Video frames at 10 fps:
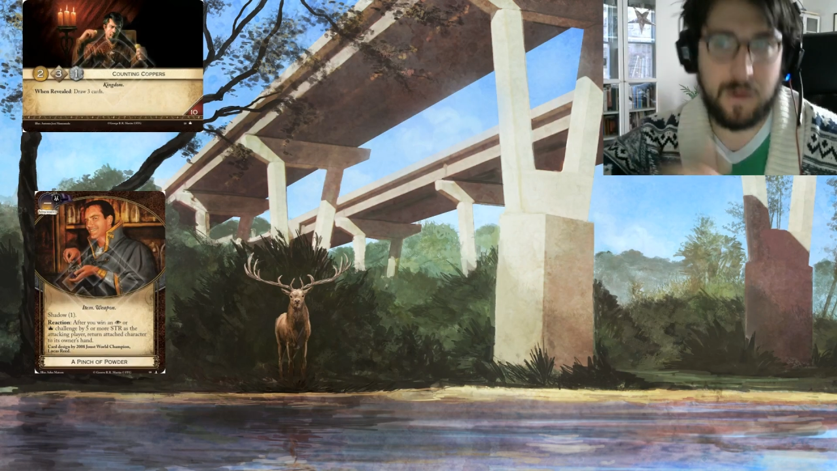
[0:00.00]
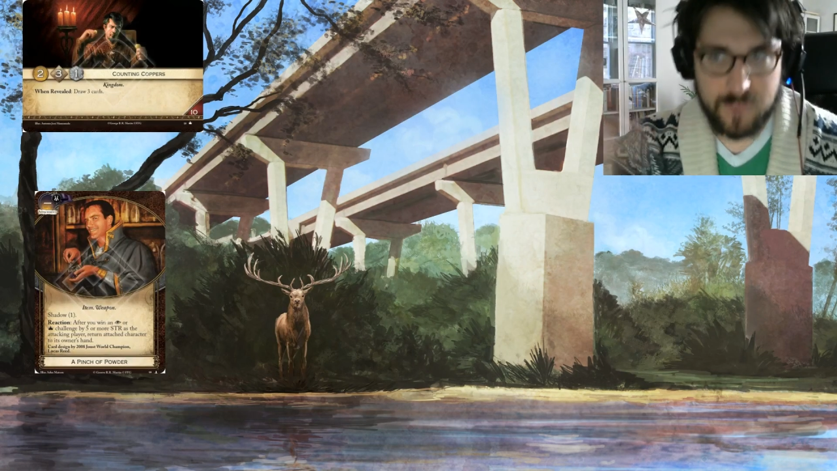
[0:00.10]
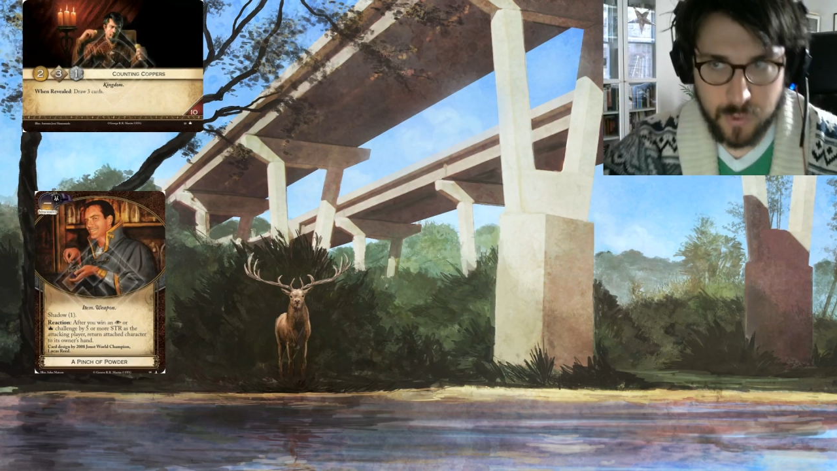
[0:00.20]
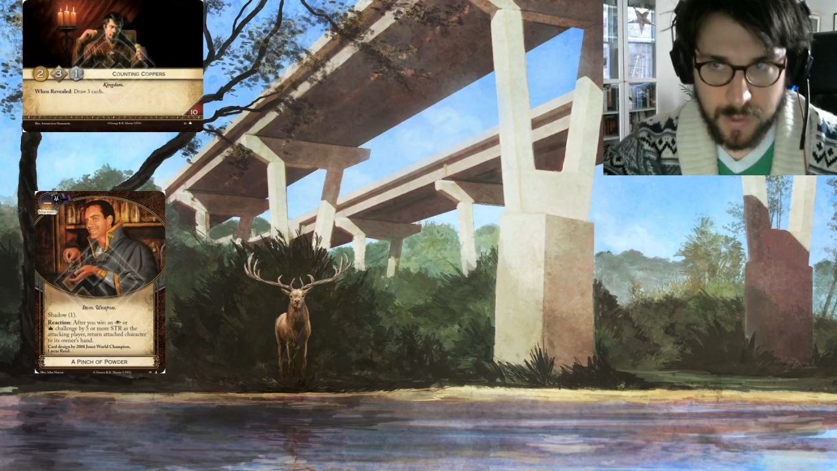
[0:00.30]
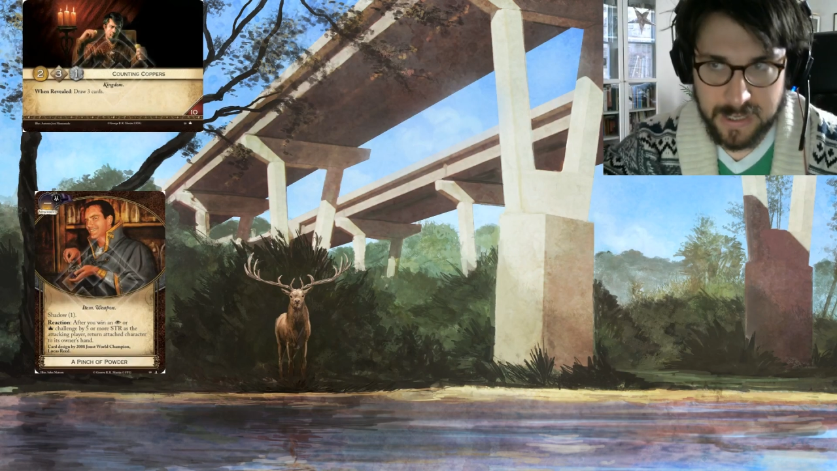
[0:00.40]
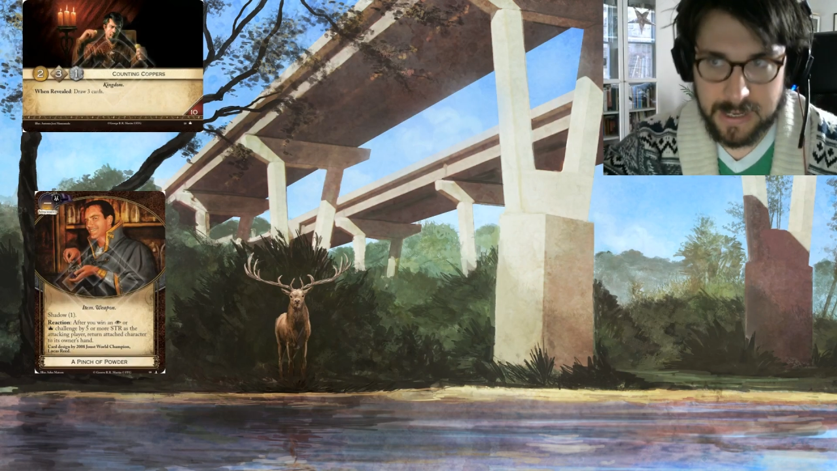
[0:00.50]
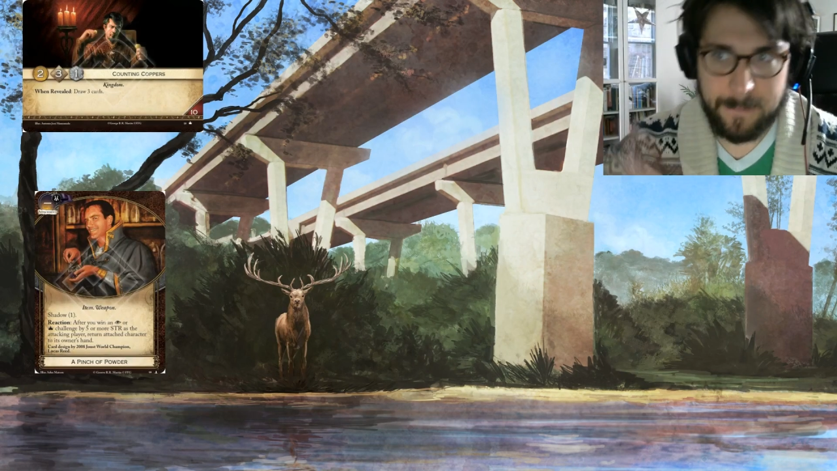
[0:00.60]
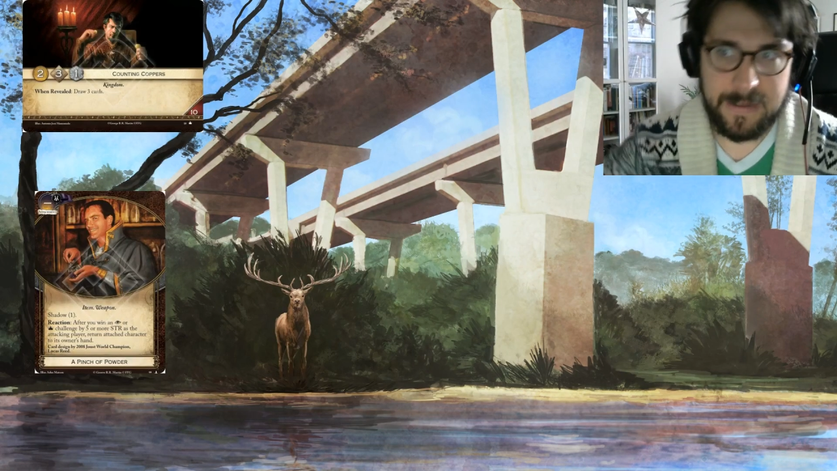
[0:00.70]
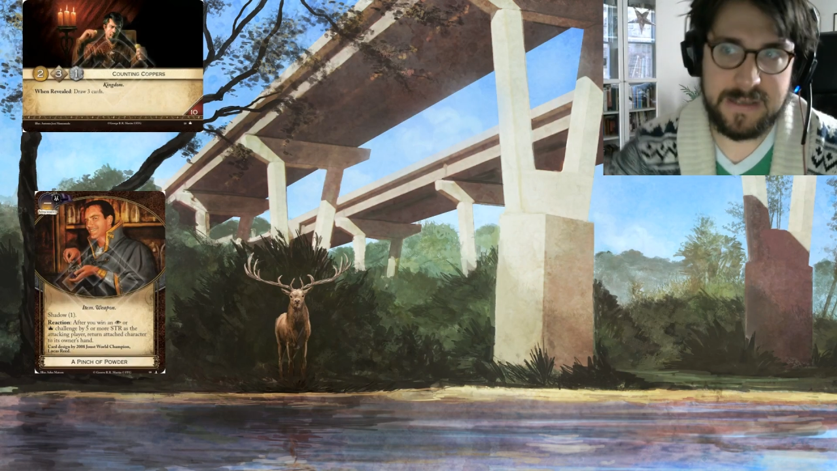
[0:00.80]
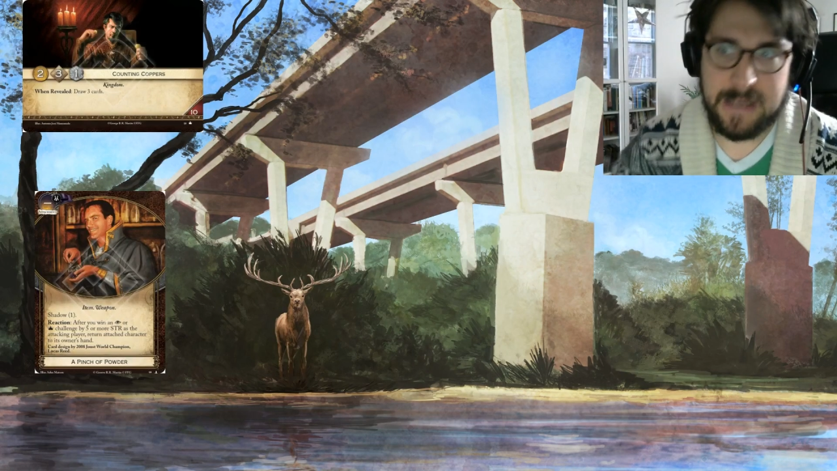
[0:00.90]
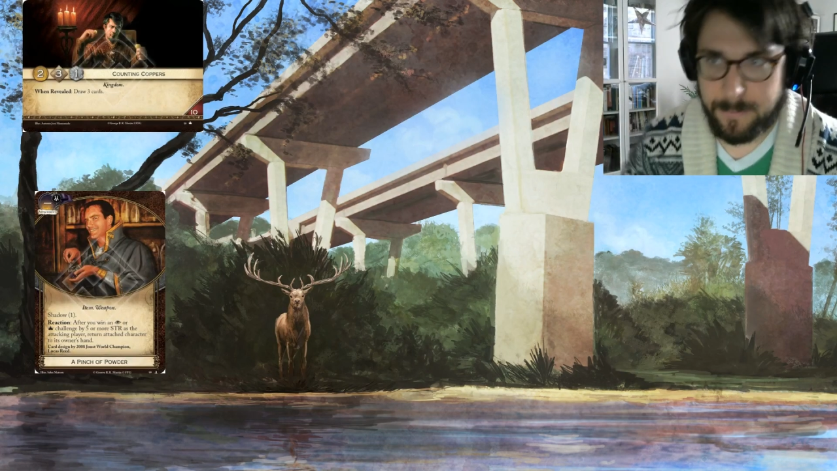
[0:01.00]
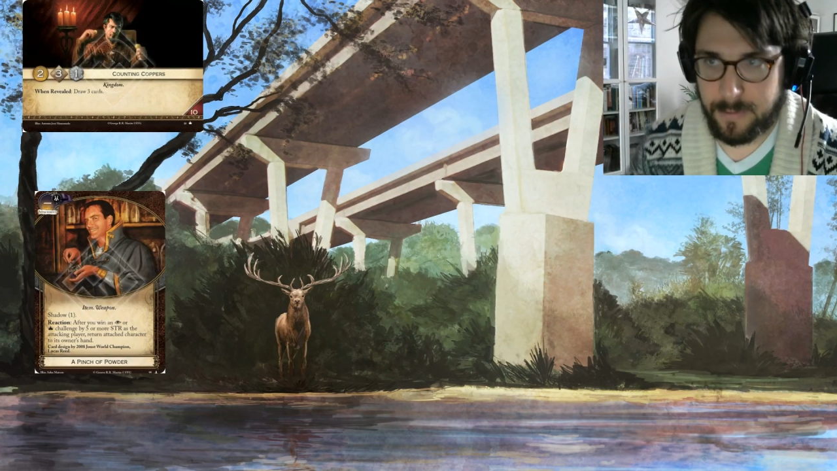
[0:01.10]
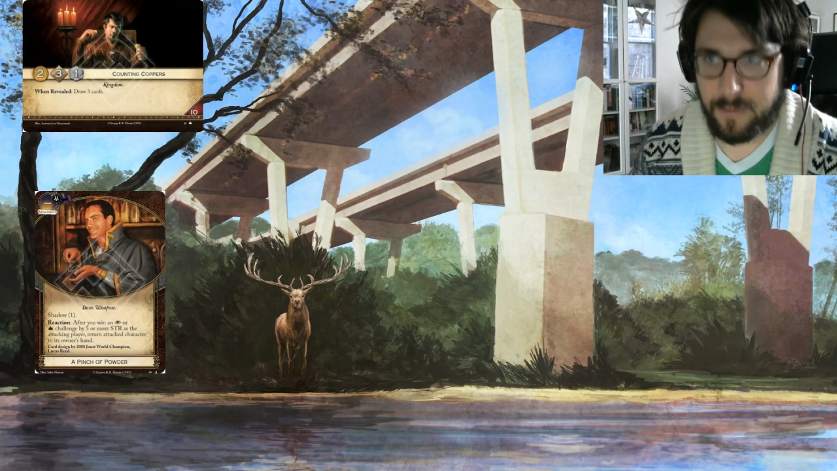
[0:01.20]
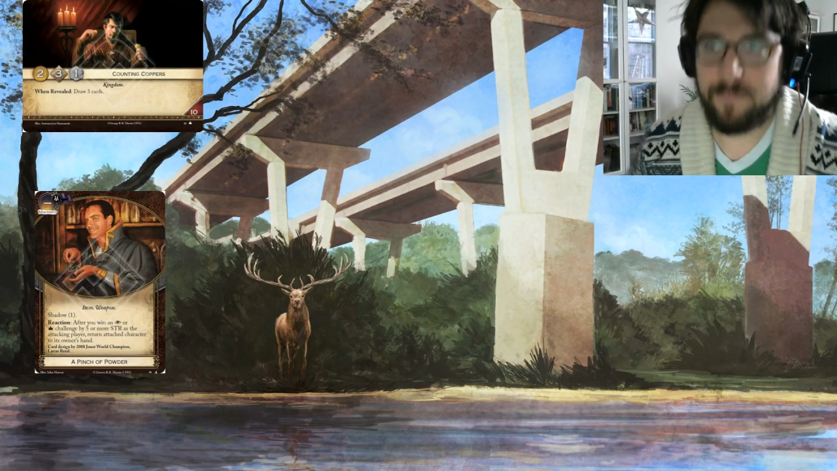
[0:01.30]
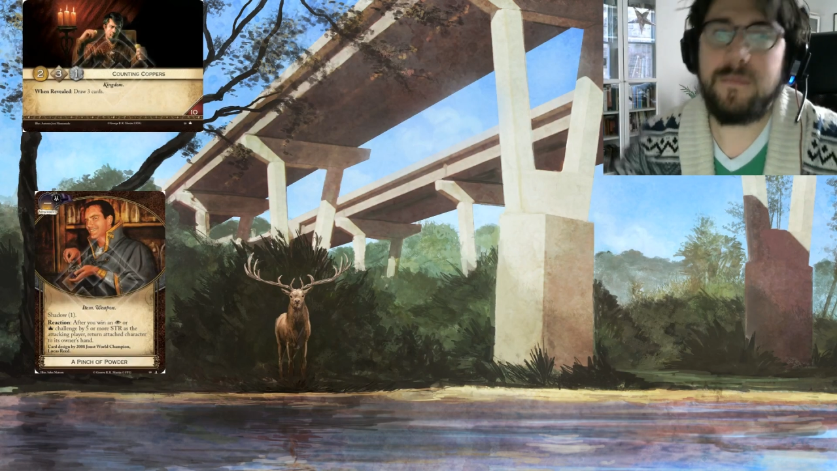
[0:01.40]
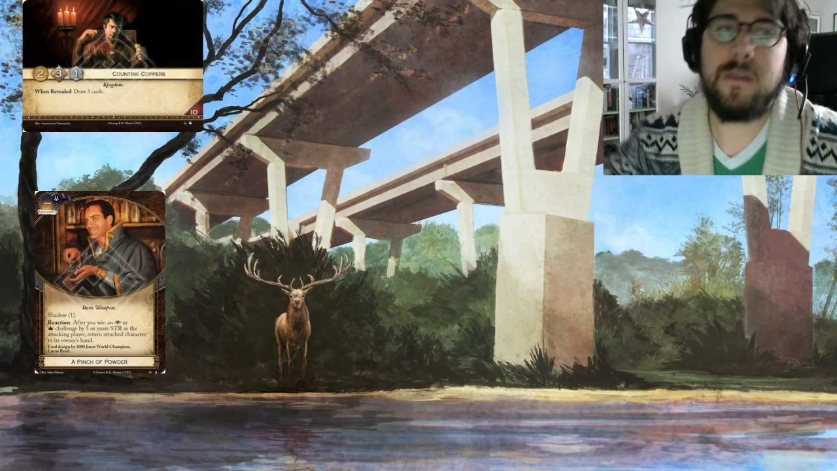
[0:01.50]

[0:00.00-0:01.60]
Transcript: traded up in tempo.